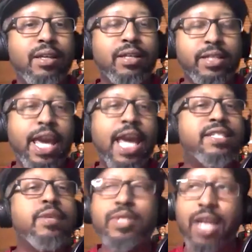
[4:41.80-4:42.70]

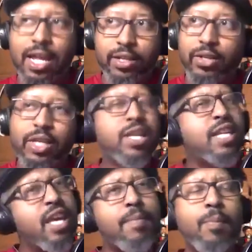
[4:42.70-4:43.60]
Casey was like, he's like,
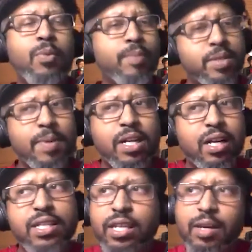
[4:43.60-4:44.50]
yeah, that's my
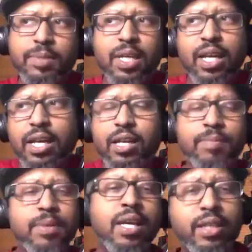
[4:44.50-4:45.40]
cousin. He up there
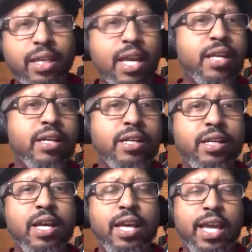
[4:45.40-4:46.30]
in Canada,
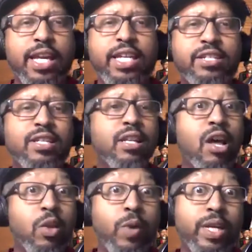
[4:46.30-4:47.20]
and he's still
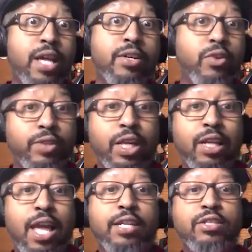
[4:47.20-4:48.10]
all the way down in North
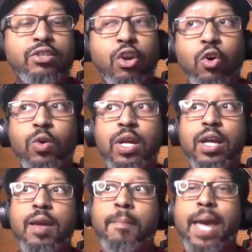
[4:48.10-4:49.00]
Carolina. So
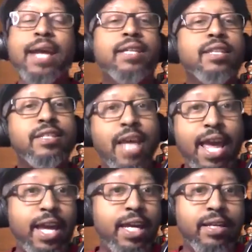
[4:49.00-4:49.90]
back in the
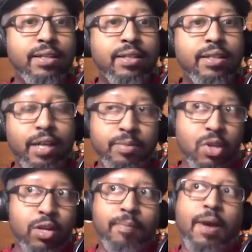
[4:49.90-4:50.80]
day, and I'm
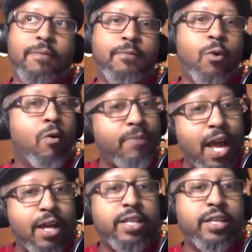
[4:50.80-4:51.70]
talking about 400 or
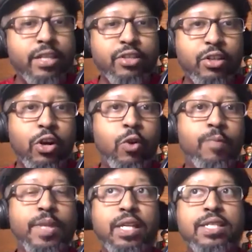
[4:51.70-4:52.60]
500 years ago,
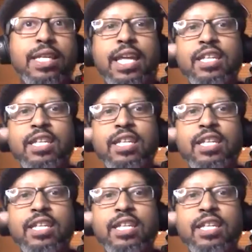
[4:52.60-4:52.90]
did his